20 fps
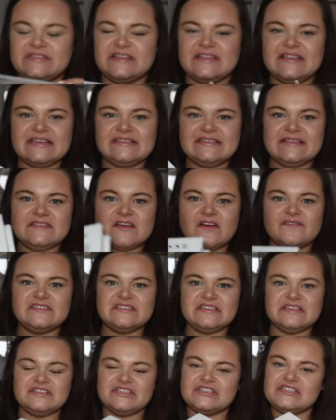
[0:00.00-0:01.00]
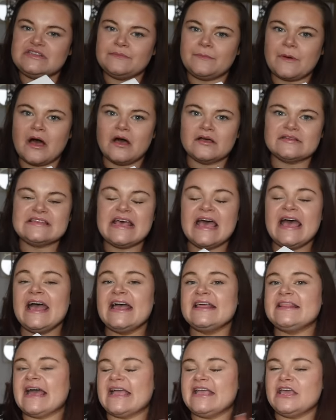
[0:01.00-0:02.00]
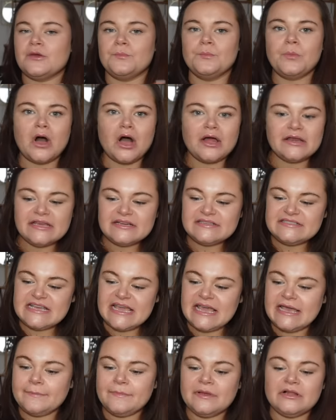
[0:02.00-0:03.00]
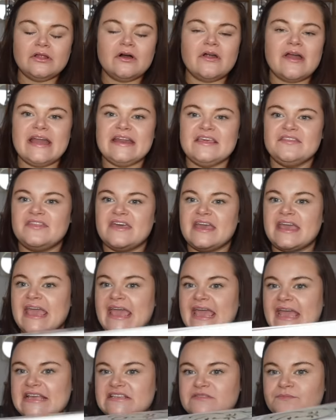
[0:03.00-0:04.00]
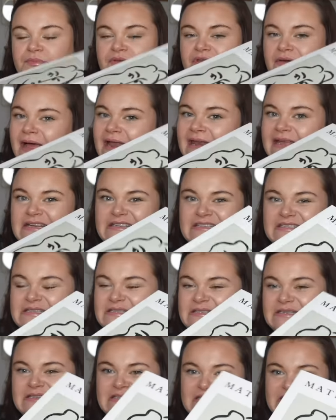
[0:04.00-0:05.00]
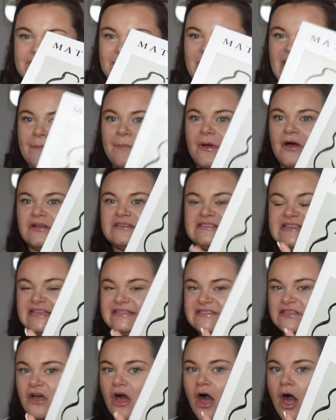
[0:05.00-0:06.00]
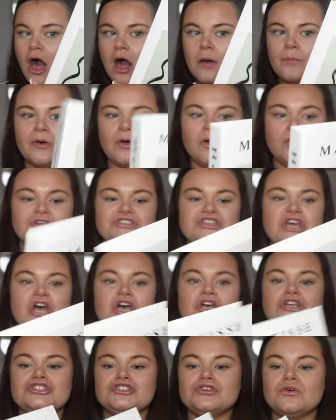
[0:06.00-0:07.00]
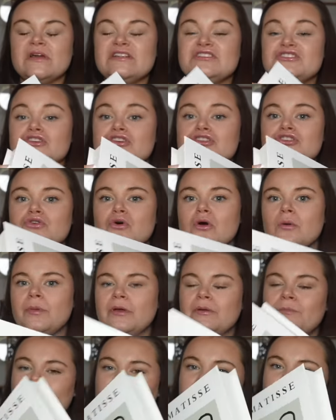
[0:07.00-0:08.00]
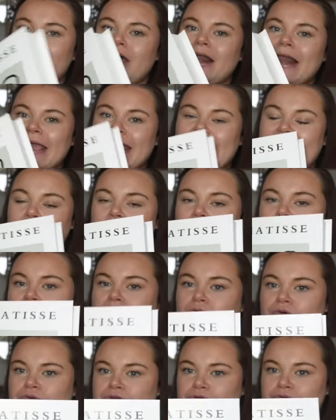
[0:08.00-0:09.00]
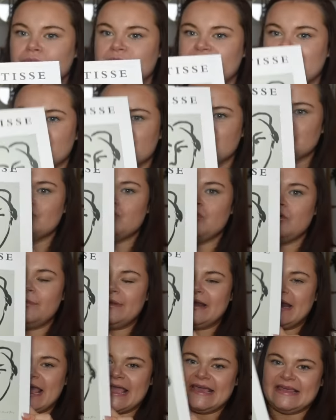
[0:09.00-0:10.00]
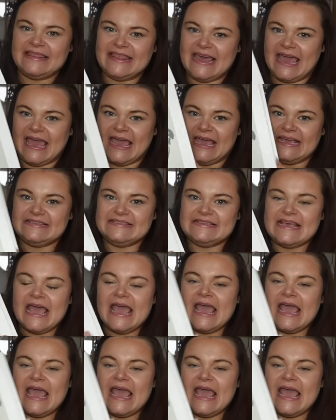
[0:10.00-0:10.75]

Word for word: So this is obviously just a box that you can put on your table or anything. It is purely just a display box. It's cardboard. So it does open, but not like how a book would open. It doesn't open like this.